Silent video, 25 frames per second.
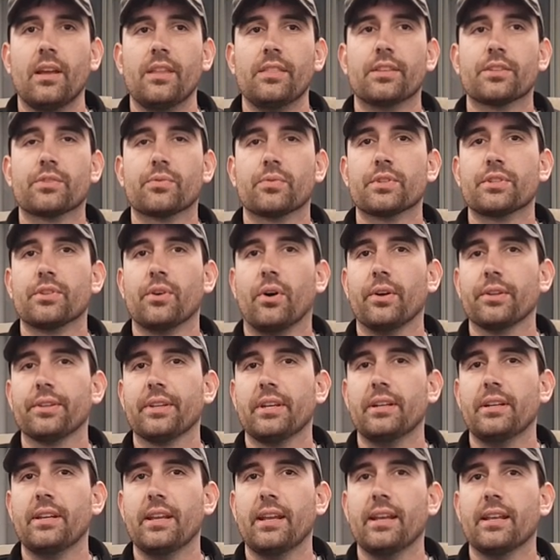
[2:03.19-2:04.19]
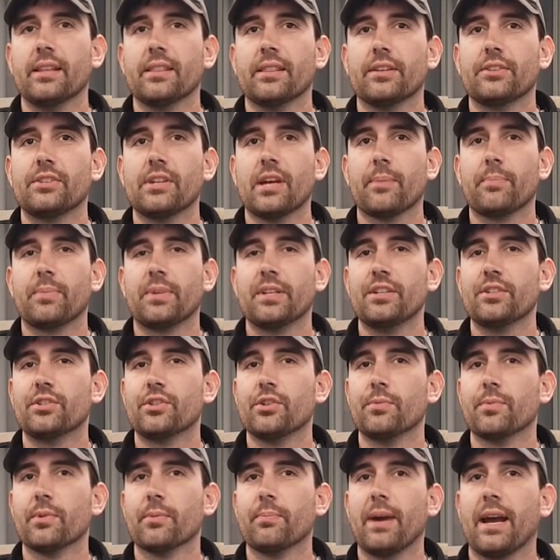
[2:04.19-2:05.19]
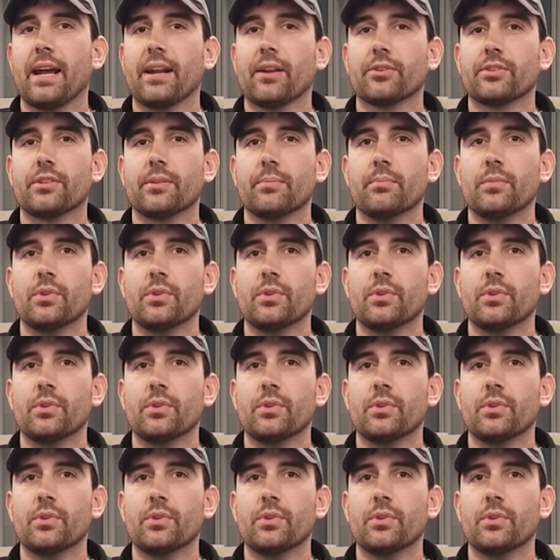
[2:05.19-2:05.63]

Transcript: This resulted in the Japanese super battleship